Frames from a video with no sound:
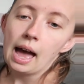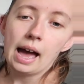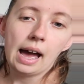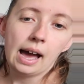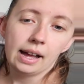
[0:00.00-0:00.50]

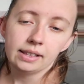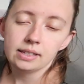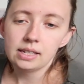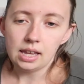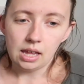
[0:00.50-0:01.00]

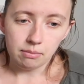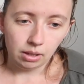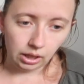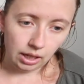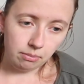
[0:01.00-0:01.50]
and
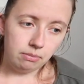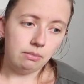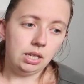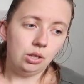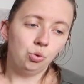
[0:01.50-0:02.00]
let
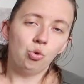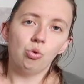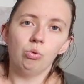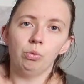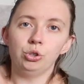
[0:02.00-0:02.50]
me
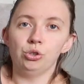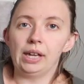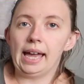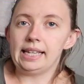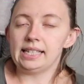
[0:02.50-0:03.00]
know what you
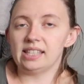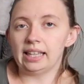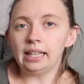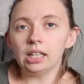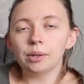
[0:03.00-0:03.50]
guys
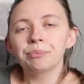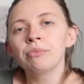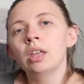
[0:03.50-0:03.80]
think.